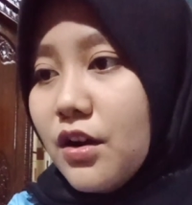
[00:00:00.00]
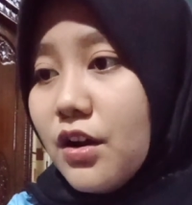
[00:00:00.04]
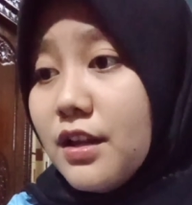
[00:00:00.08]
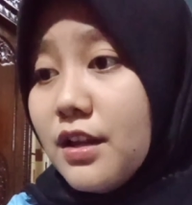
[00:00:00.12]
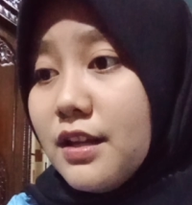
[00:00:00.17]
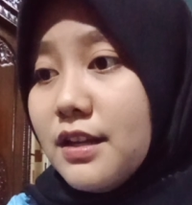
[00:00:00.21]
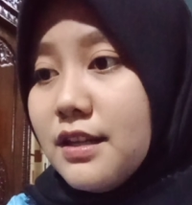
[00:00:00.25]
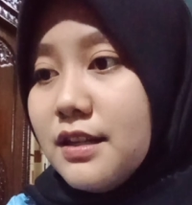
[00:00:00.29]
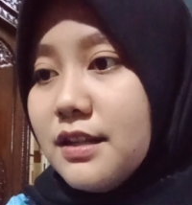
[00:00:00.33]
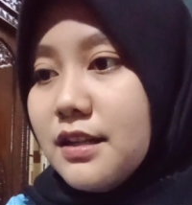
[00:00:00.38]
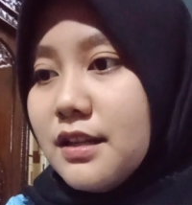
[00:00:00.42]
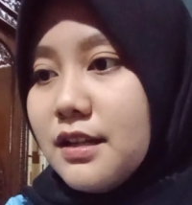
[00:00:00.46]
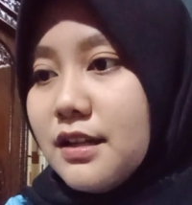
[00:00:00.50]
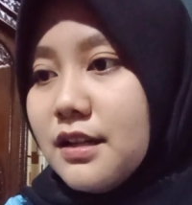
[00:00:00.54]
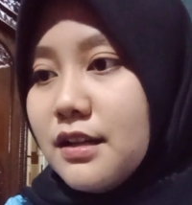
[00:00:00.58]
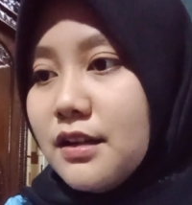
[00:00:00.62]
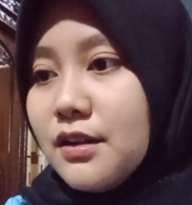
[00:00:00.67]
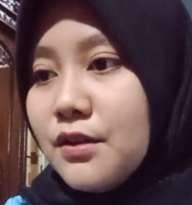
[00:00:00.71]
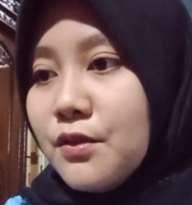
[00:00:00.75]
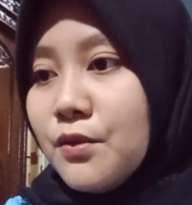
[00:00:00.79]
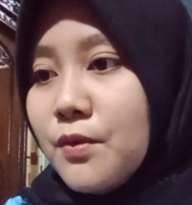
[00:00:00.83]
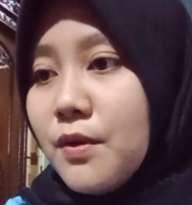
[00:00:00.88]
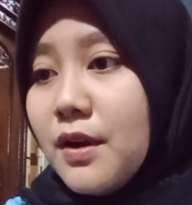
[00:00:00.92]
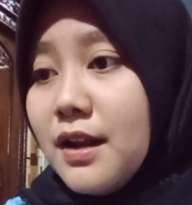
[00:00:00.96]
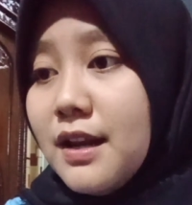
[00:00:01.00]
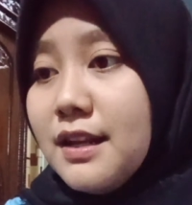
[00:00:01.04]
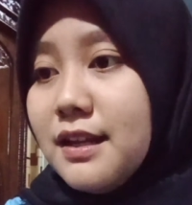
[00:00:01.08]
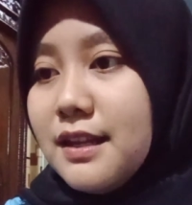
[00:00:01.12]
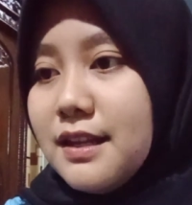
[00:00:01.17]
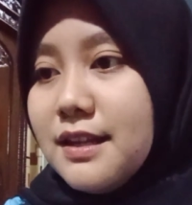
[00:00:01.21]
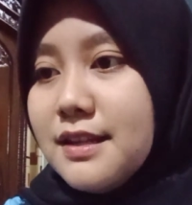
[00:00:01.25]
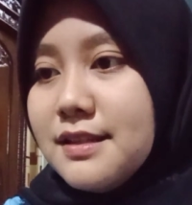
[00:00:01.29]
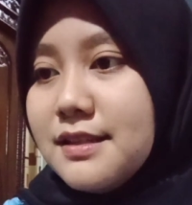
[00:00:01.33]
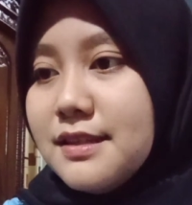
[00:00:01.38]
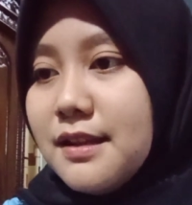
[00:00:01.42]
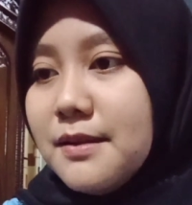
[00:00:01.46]
on the
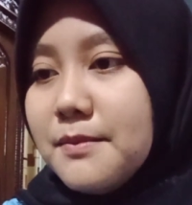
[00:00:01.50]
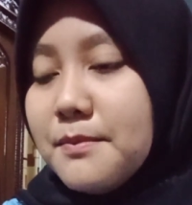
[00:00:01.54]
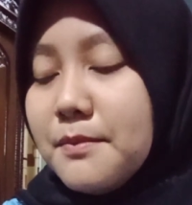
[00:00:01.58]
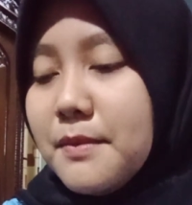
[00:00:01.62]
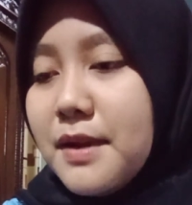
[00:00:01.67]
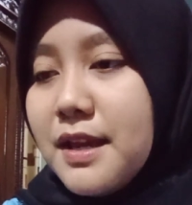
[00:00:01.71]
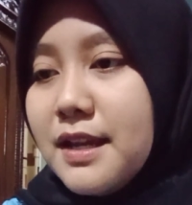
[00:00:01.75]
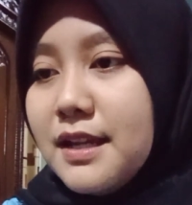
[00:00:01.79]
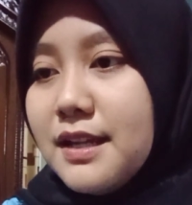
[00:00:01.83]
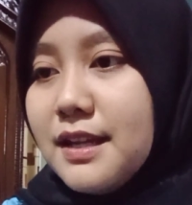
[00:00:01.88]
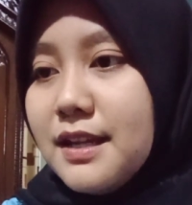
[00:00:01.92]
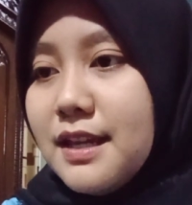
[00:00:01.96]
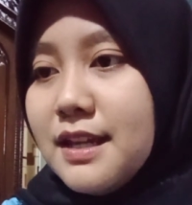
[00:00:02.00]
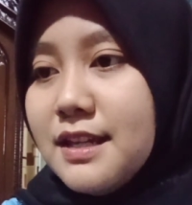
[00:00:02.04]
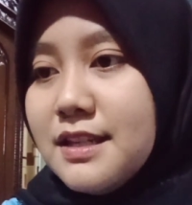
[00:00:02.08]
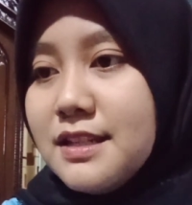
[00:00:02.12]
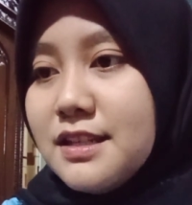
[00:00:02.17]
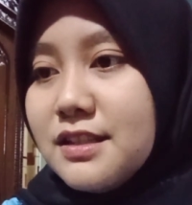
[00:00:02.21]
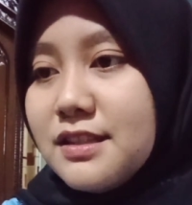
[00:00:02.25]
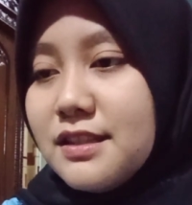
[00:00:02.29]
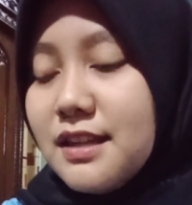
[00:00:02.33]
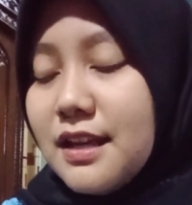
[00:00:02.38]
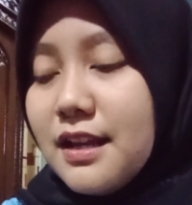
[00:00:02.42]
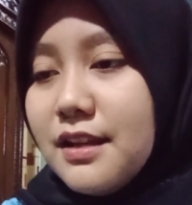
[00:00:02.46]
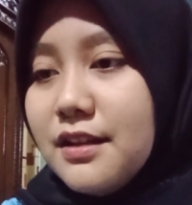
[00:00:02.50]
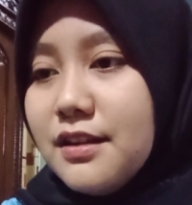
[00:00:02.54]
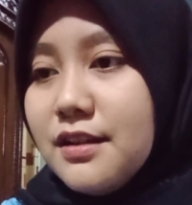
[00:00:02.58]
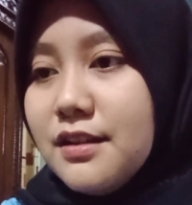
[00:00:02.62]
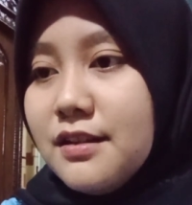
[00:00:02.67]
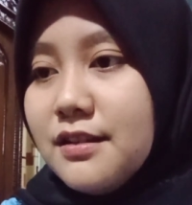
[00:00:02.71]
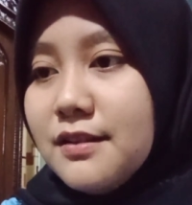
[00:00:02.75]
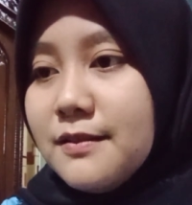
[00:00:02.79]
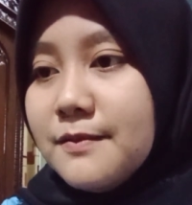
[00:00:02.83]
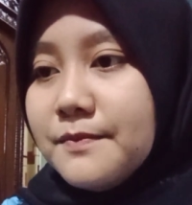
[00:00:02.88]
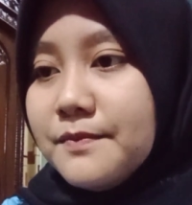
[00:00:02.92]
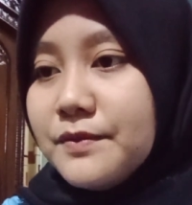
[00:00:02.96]
qualities that make each
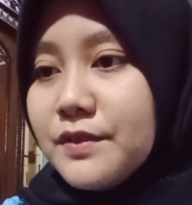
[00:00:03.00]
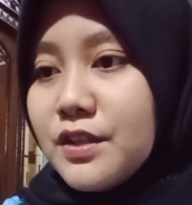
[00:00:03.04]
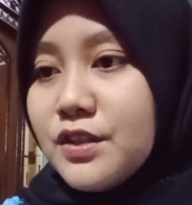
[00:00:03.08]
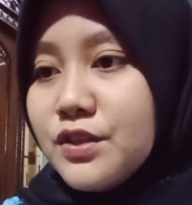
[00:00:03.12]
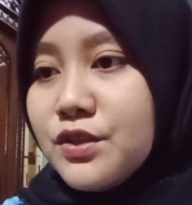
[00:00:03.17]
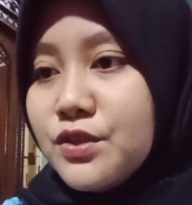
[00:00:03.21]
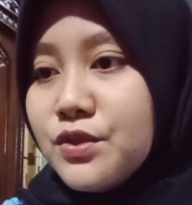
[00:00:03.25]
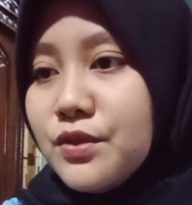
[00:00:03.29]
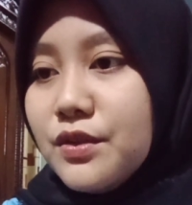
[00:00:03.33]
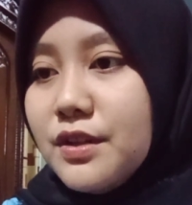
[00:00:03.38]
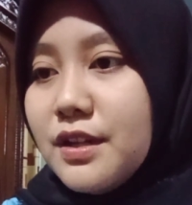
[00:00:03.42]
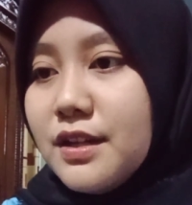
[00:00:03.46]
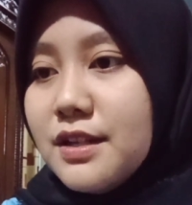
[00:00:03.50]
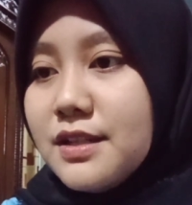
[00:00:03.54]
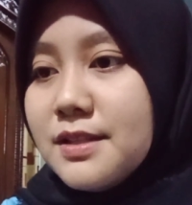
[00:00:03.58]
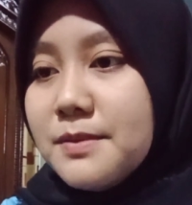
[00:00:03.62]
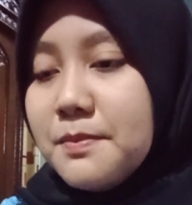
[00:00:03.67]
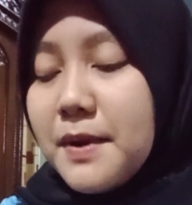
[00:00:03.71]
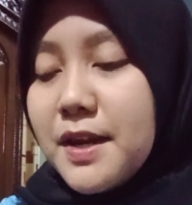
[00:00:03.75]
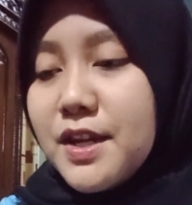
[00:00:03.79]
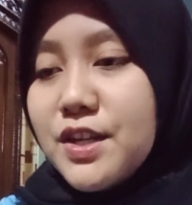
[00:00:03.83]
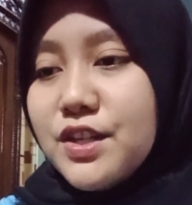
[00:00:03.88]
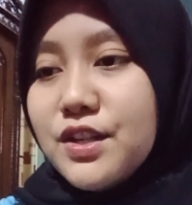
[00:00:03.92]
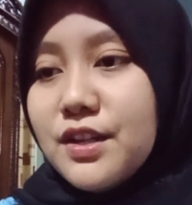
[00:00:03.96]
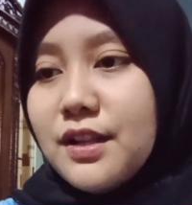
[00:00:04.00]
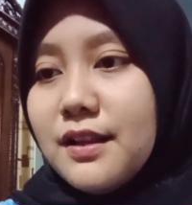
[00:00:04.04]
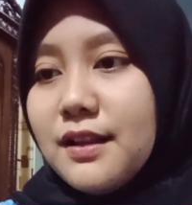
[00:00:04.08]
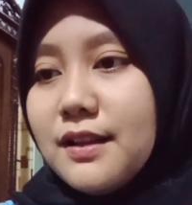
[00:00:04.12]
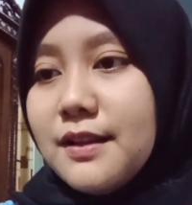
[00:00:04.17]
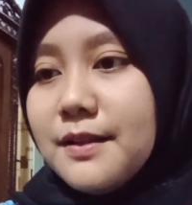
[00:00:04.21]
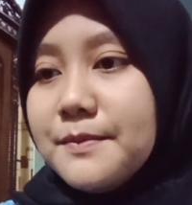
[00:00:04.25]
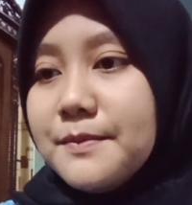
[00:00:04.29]
student special.